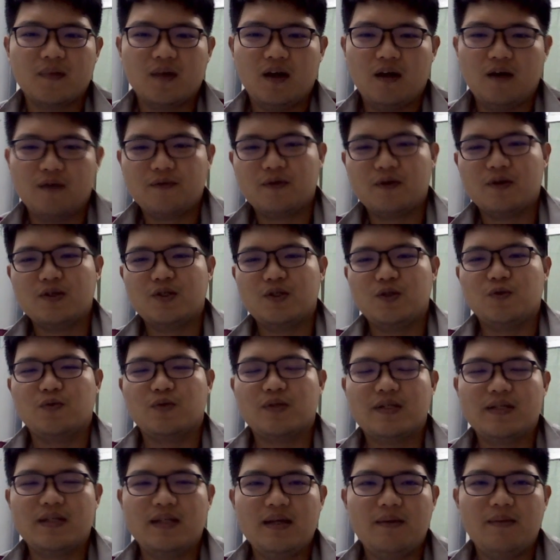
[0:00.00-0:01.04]
of course you will
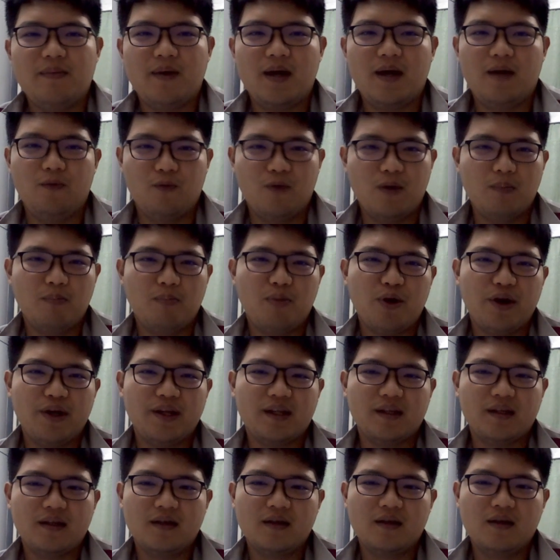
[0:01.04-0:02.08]
slip at one point,
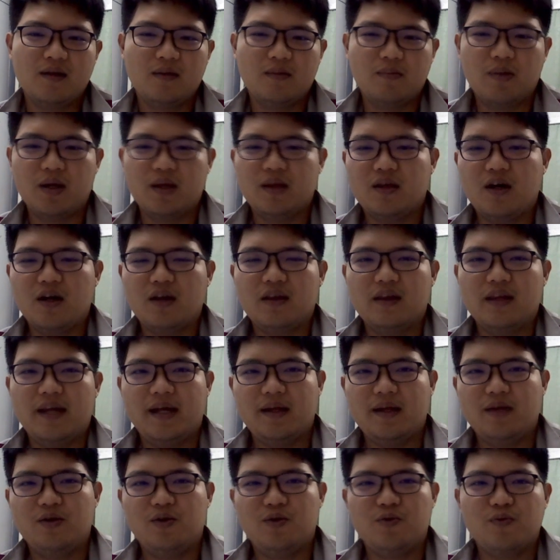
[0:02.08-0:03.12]
but not
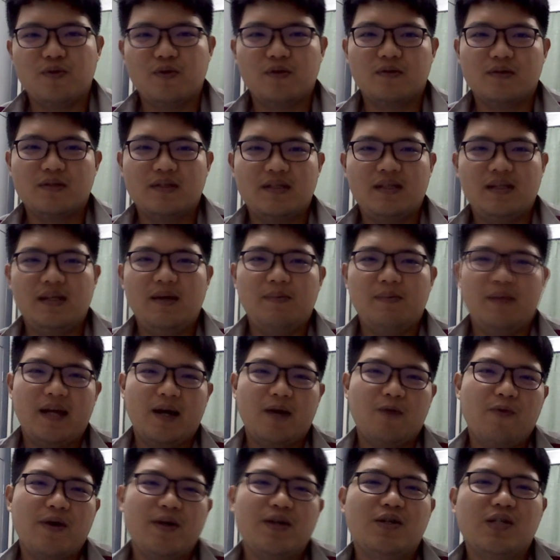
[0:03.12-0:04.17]
that you will slip
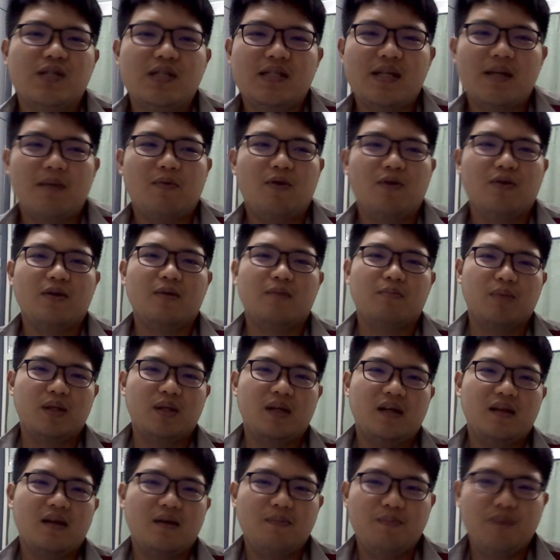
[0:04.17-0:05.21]
like when you step on a
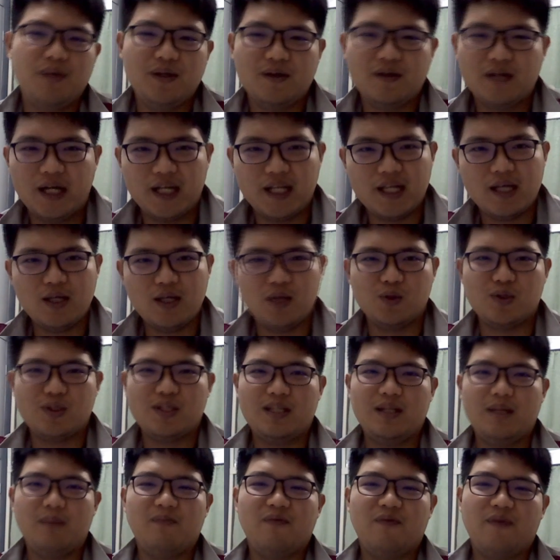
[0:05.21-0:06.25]
banana peel and then you
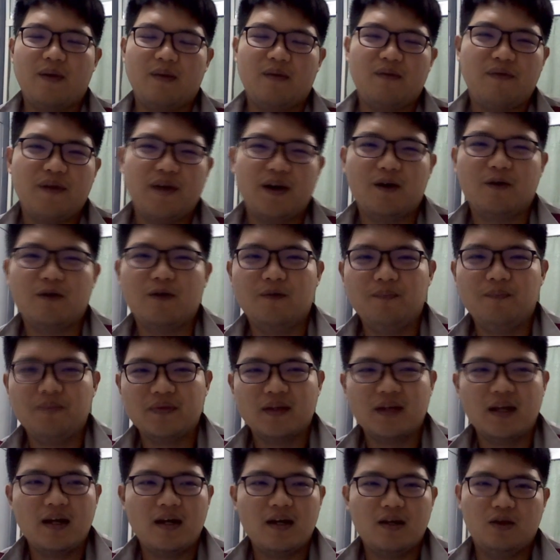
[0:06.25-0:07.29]
slip and fell.
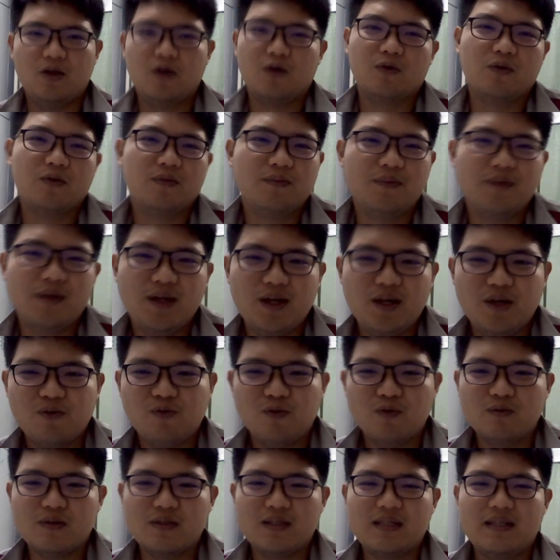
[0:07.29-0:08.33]
No, it
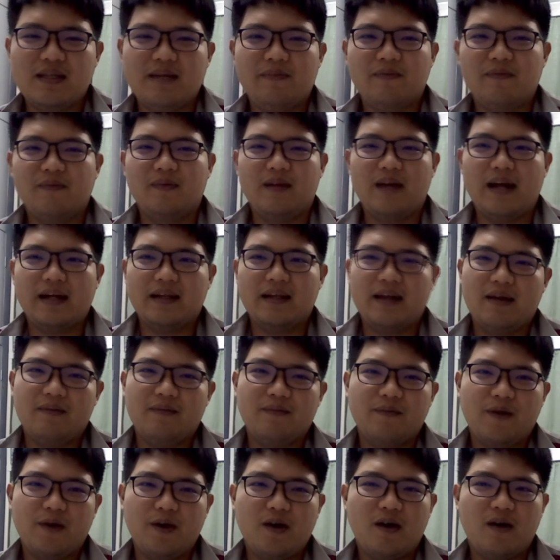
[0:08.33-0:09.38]
won't slip like
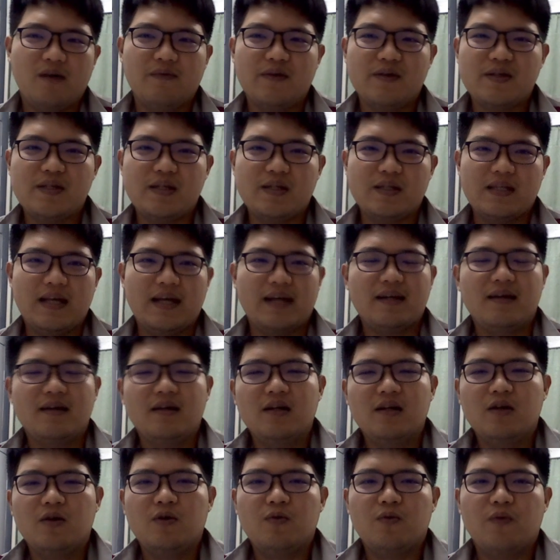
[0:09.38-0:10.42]
that, very obvious. It's like
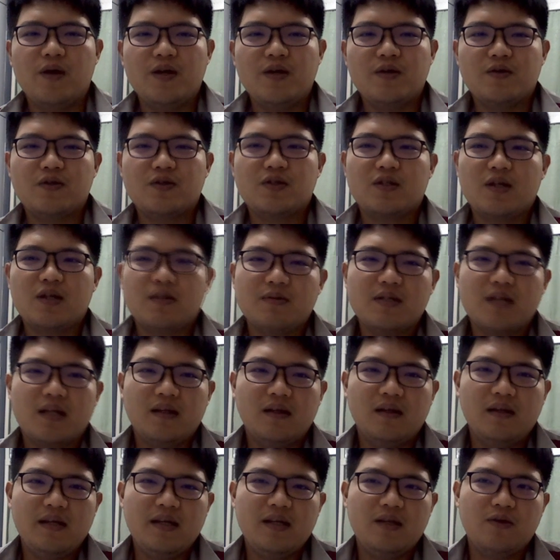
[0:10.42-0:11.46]
when you stop
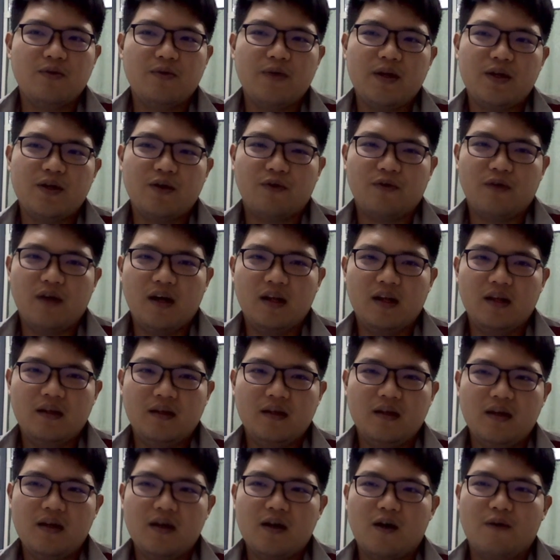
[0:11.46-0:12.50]
suddenly during your
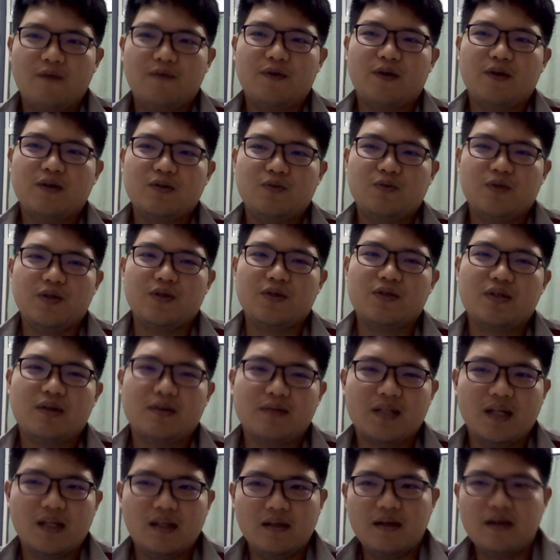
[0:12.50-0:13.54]
run. Of course, when you
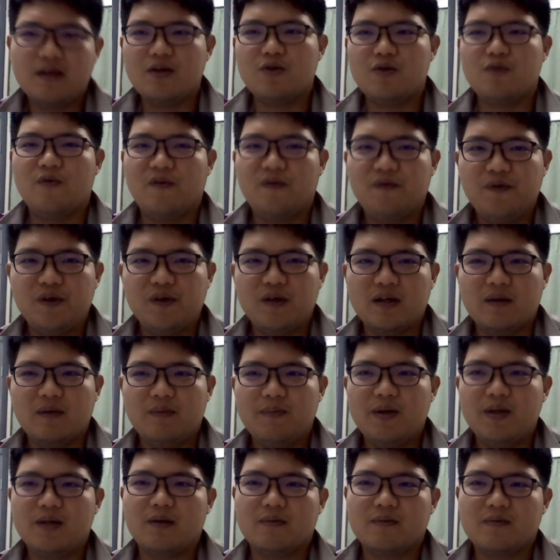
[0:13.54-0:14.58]
stop suddenly, you will feel a
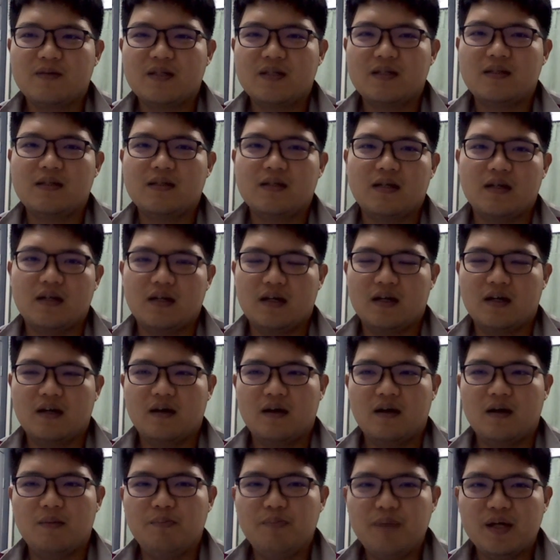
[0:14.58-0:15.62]
bit
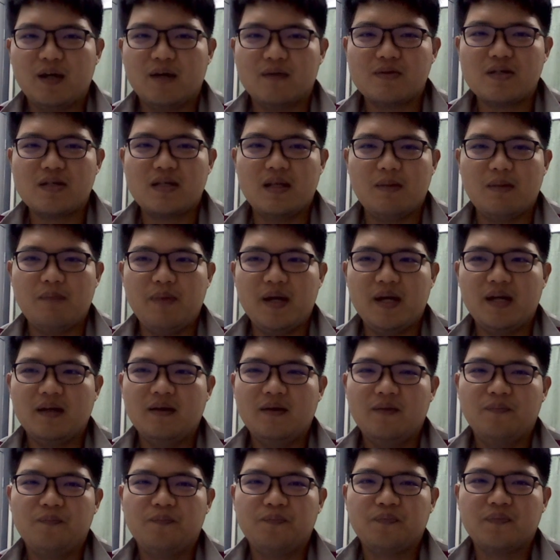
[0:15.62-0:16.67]
of
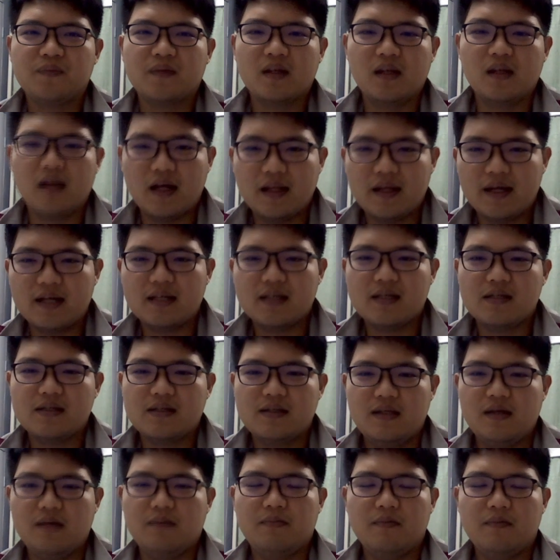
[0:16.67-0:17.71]
slipping, like that,
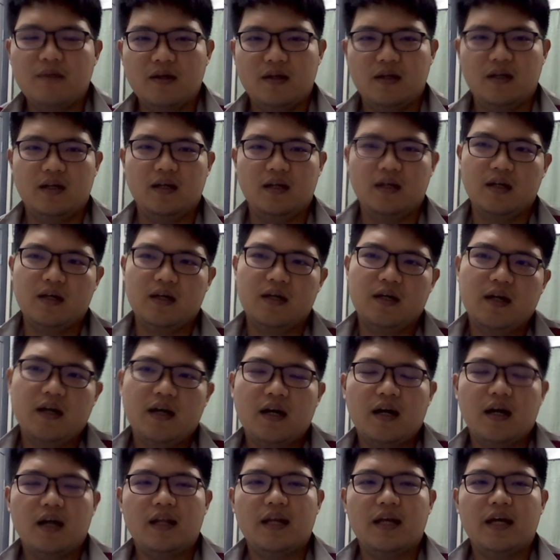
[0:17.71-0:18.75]
slip.
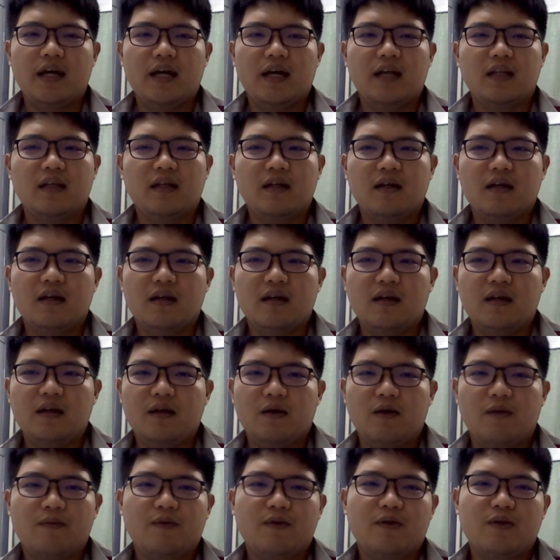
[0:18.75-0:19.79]
And then
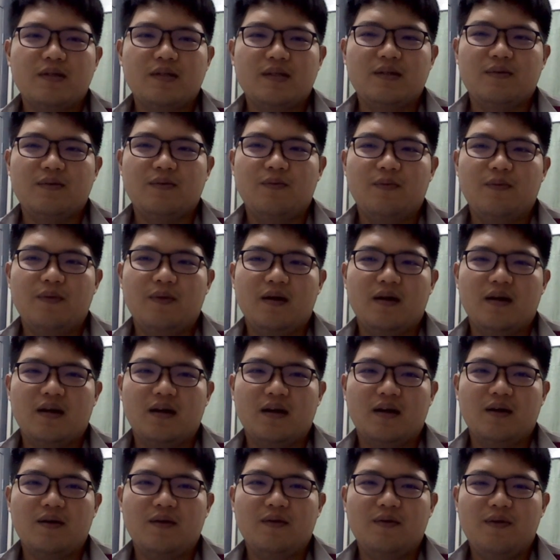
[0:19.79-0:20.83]
of course,
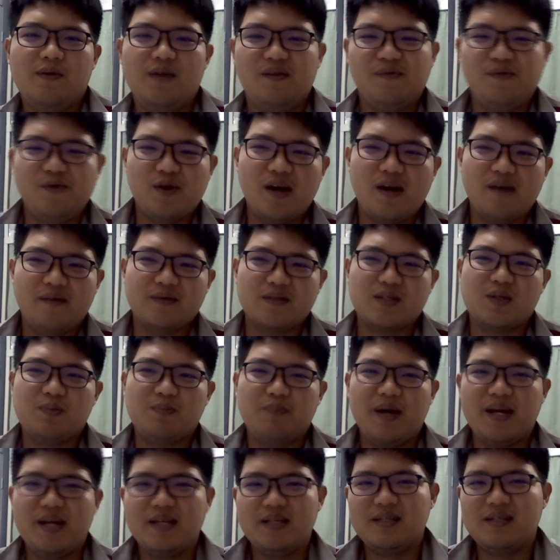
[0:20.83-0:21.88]
if you have a
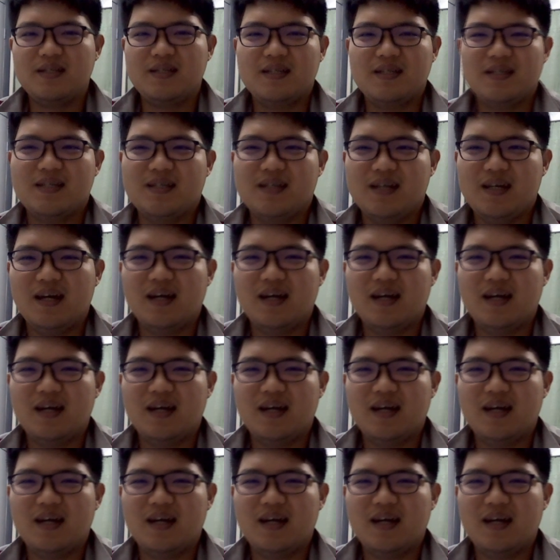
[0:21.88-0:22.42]
space,